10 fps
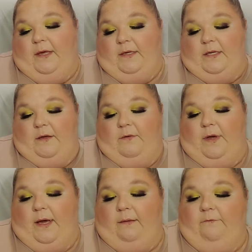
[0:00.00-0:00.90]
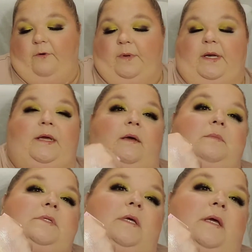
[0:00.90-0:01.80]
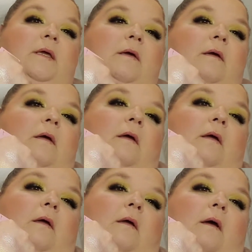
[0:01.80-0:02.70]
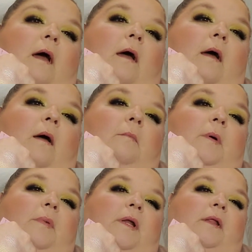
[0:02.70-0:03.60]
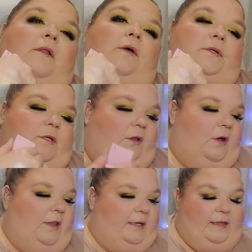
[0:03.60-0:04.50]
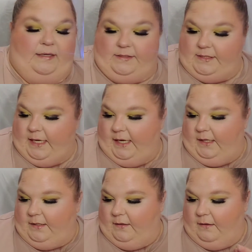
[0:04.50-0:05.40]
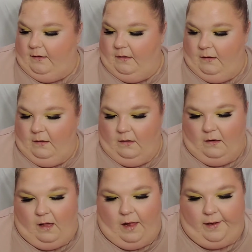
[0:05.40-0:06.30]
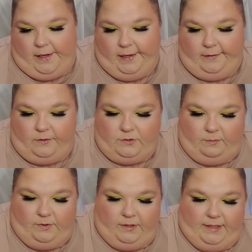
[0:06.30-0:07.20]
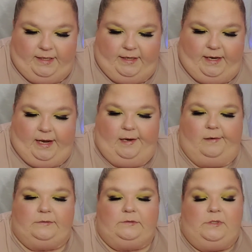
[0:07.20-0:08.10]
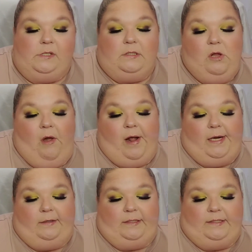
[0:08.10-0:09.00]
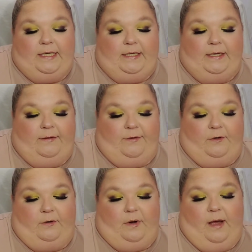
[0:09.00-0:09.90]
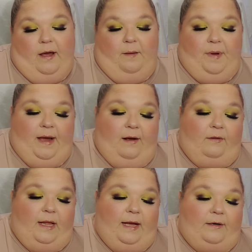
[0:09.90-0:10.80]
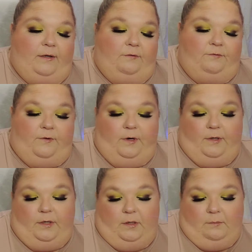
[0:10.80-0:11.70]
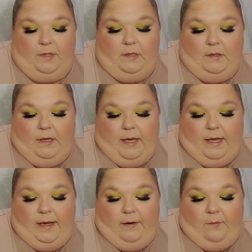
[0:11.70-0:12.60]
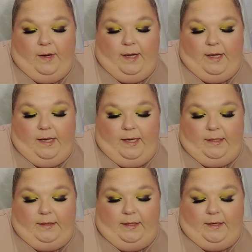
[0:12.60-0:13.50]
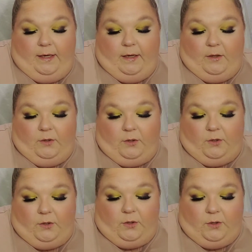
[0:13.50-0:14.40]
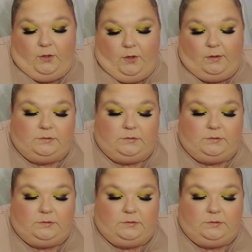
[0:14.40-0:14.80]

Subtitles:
it too came from an Ipsy. But it looks a lot like that Estate color, so I'm going to let it go. Here is another palette lighter from AOA in the color